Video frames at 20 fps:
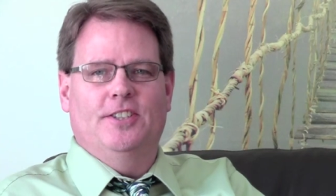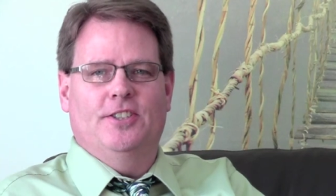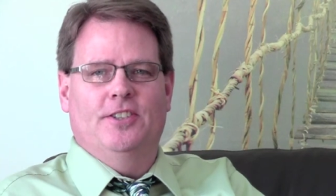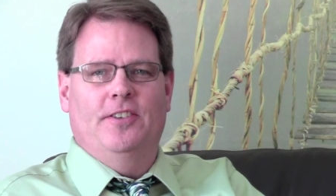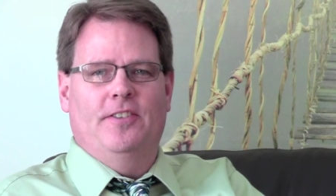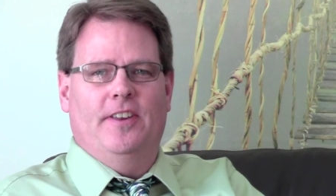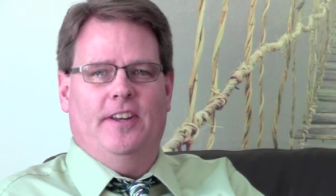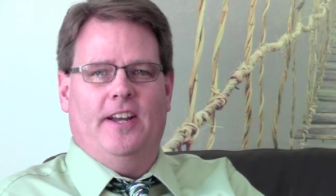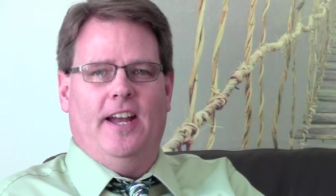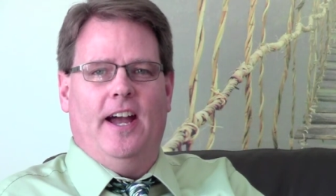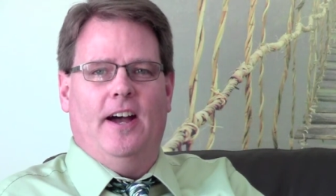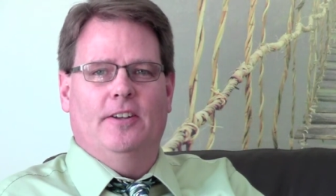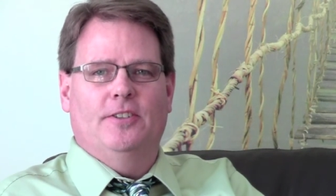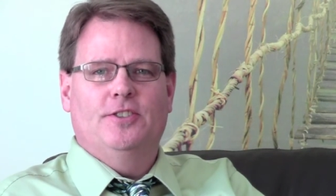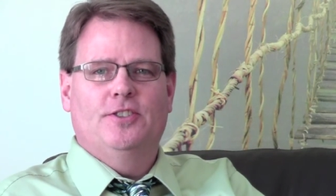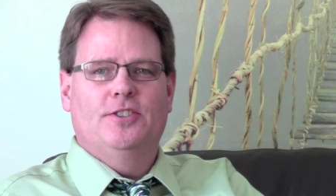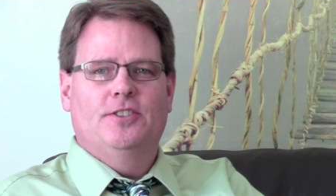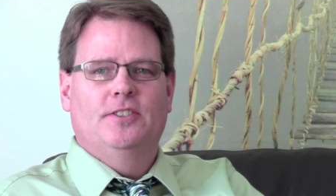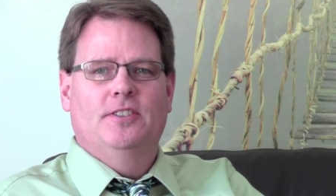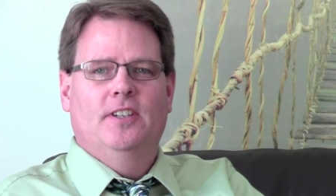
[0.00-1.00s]
edition of The
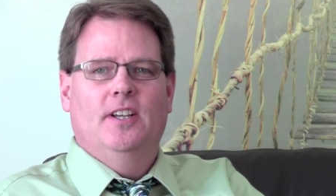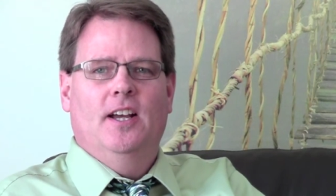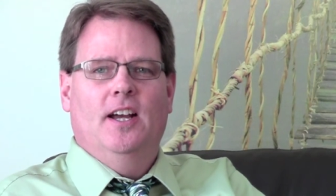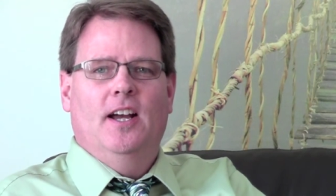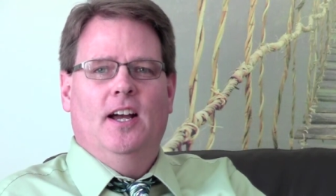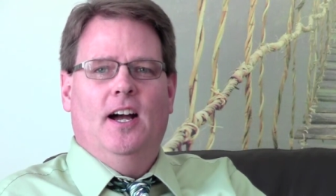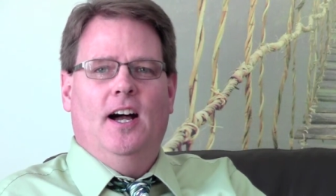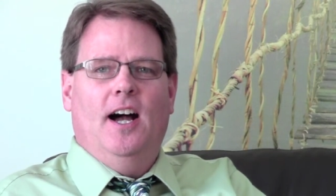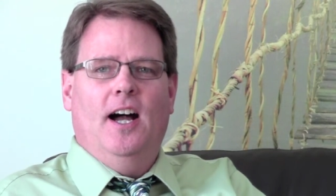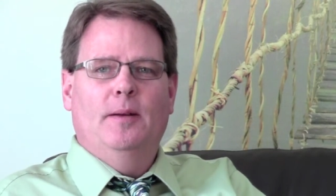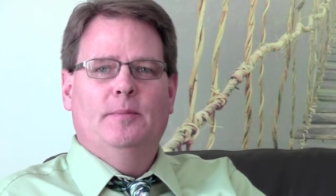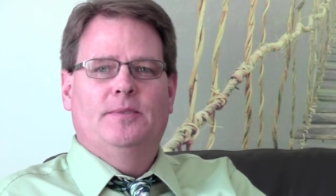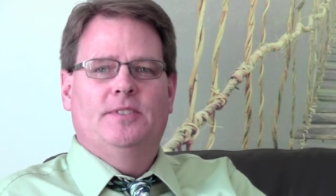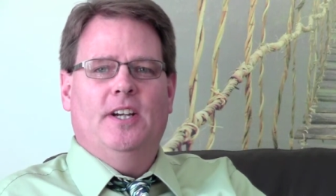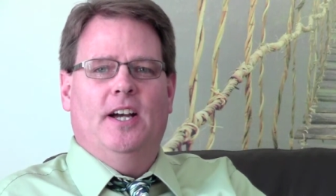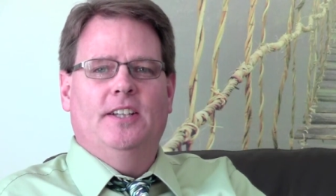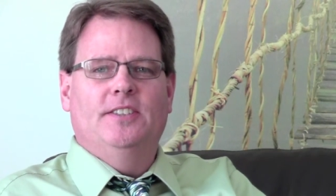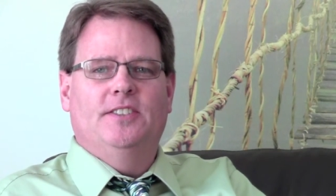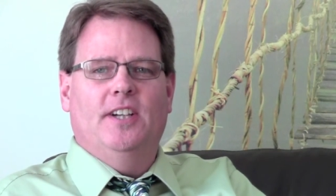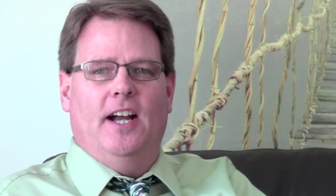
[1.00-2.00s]
Couch. I'm
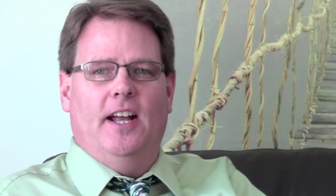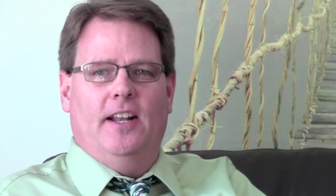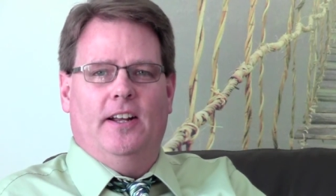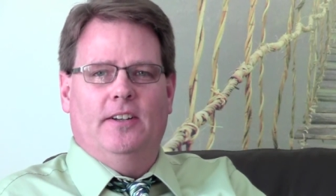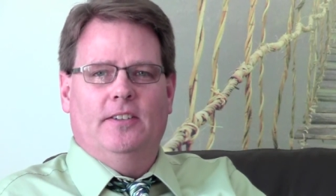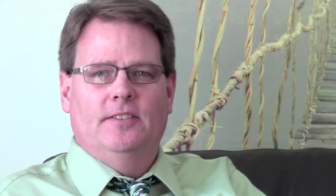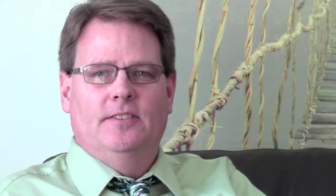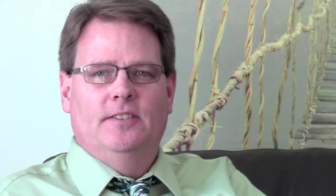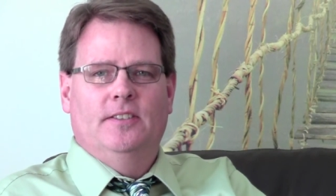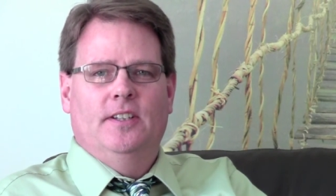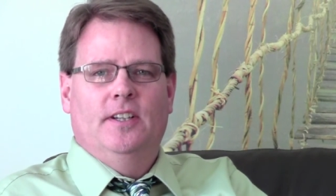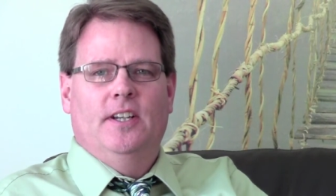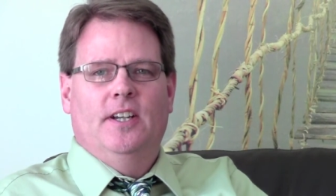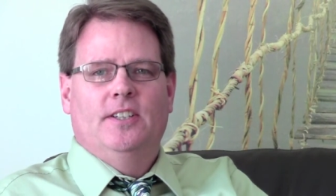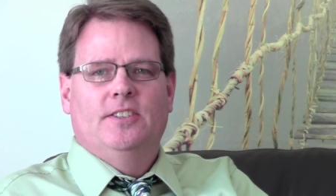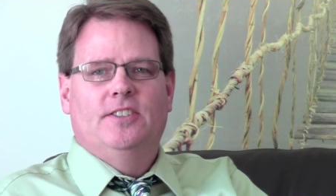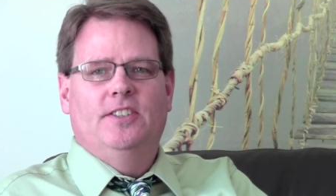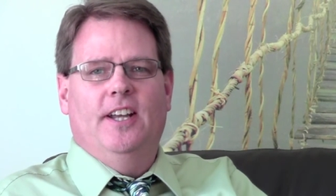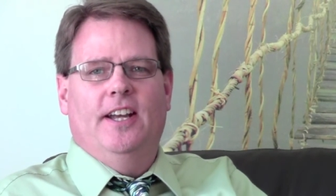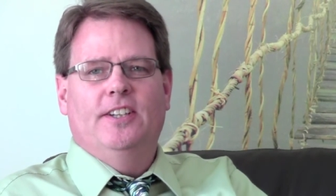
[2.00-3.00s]
Todd Tyler.
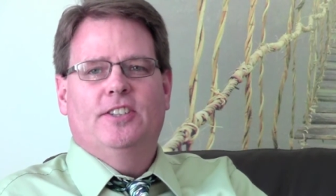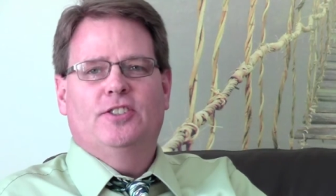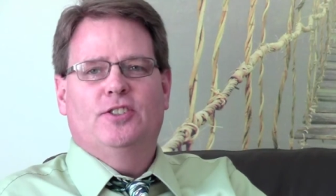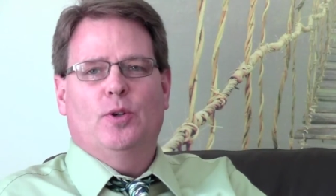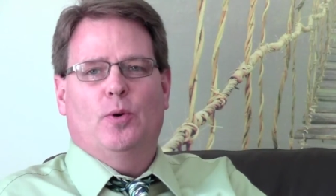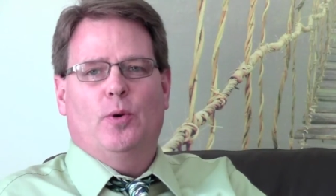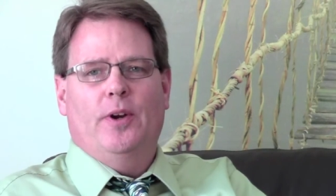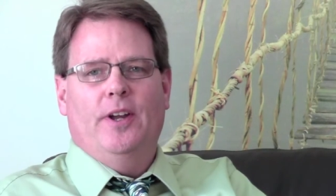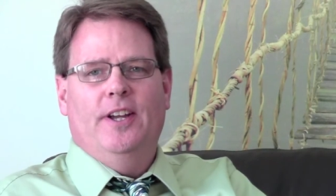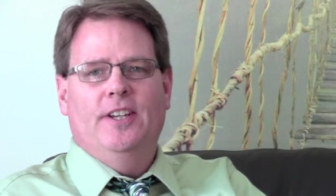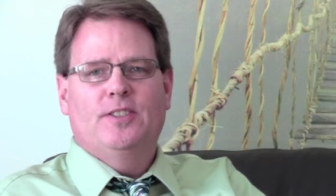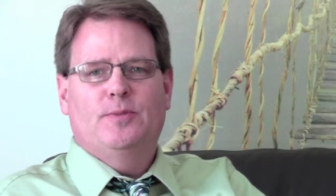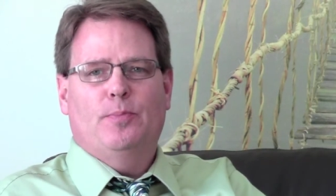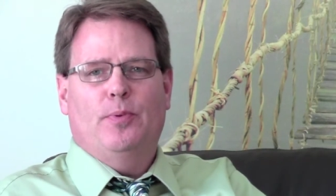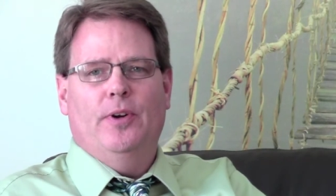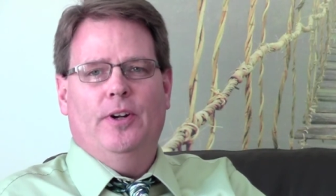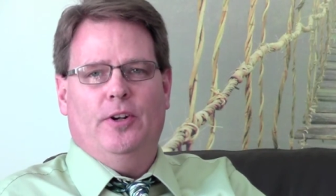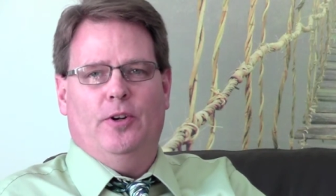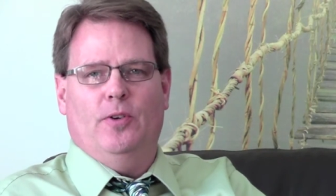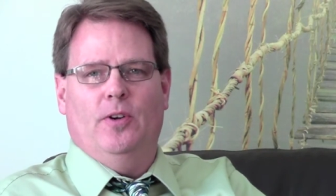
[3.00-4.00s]
Today's story is
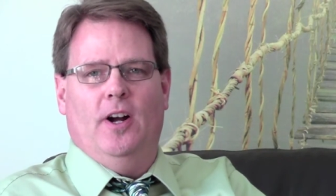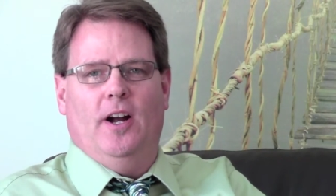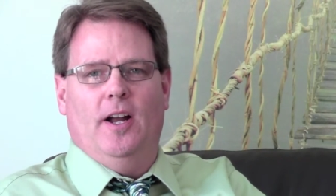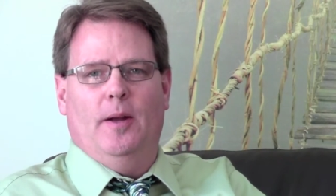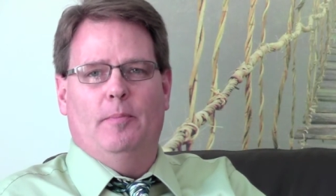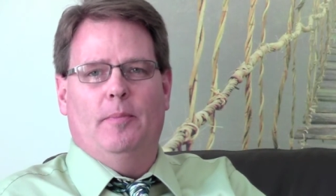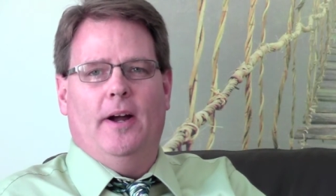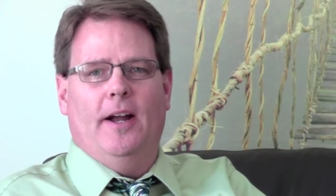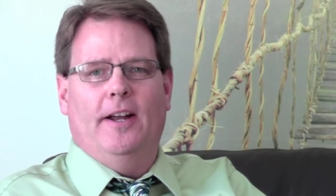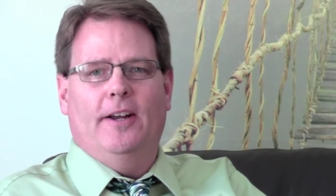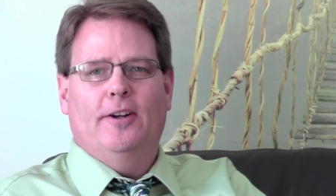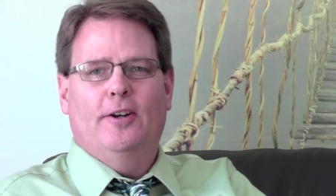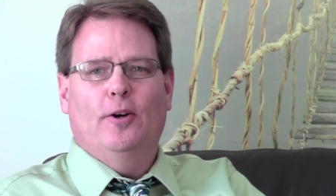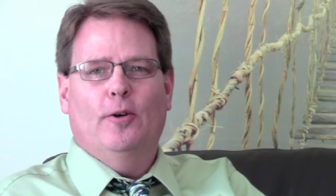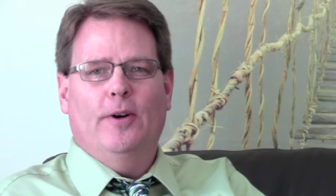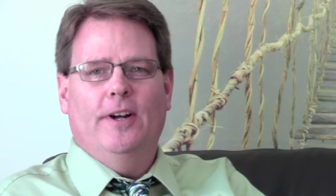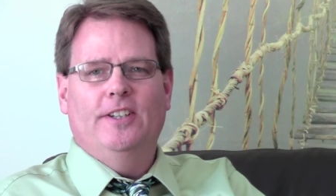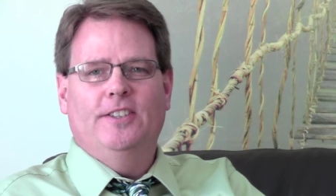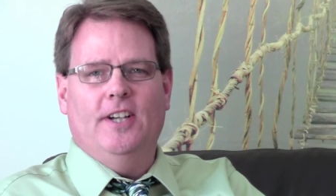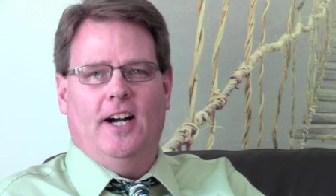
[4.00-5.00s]
Printcrime by
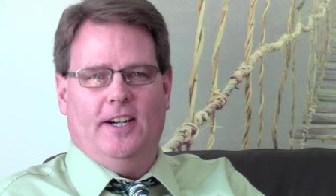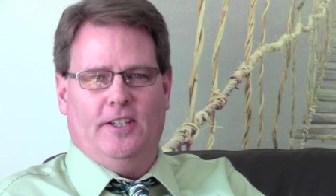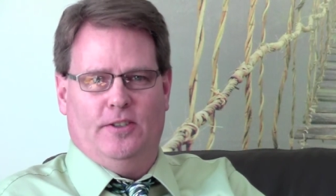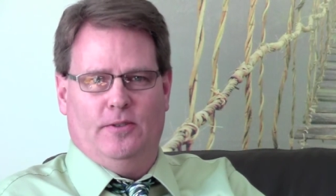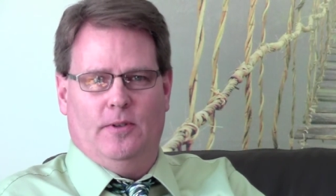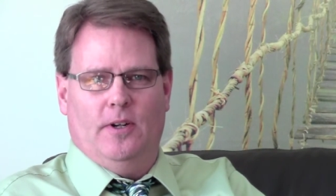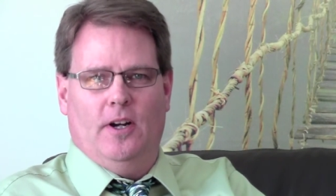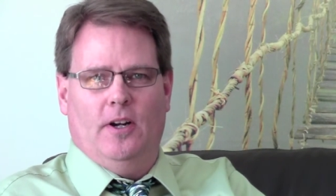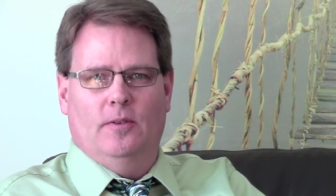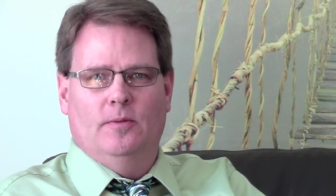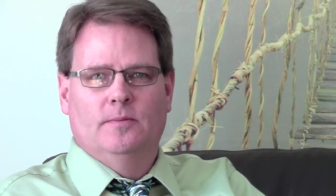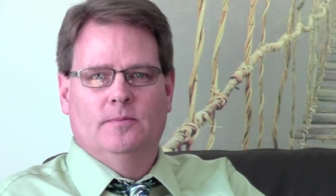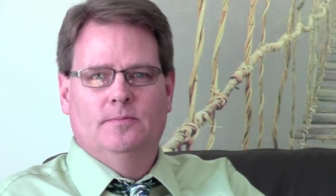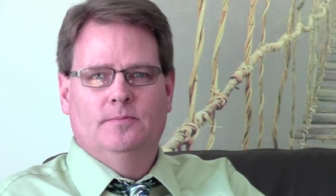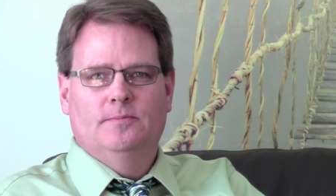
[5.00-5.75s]
Cory Doctorow.